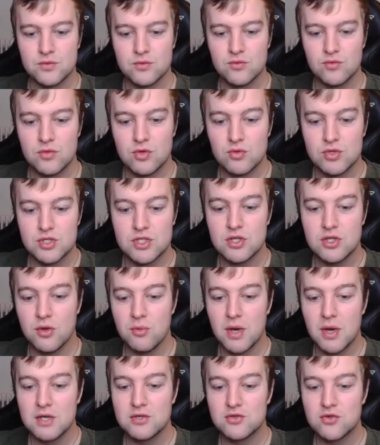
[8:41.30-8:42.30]
which is on
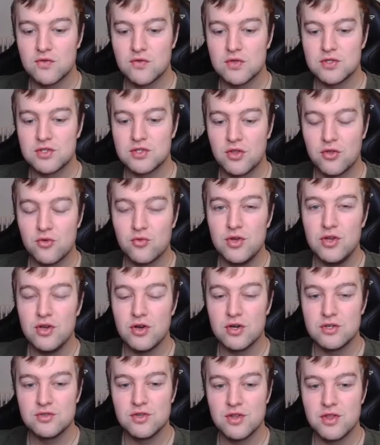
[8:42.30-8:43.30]
my server is
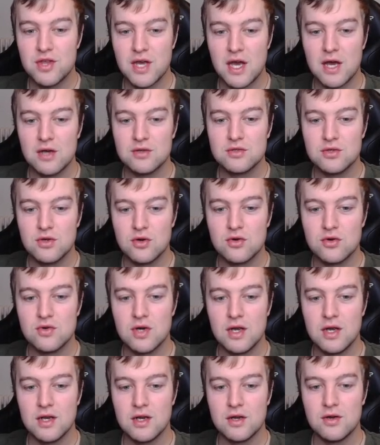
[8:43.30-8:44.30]
300,000 gold
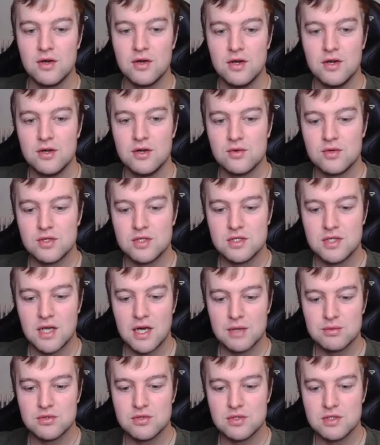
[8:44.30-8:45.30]
right now, which is
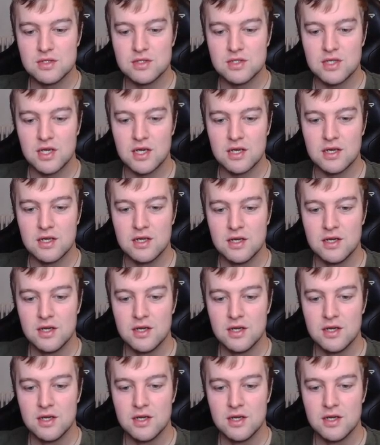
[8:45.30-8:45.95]
absolutely insane.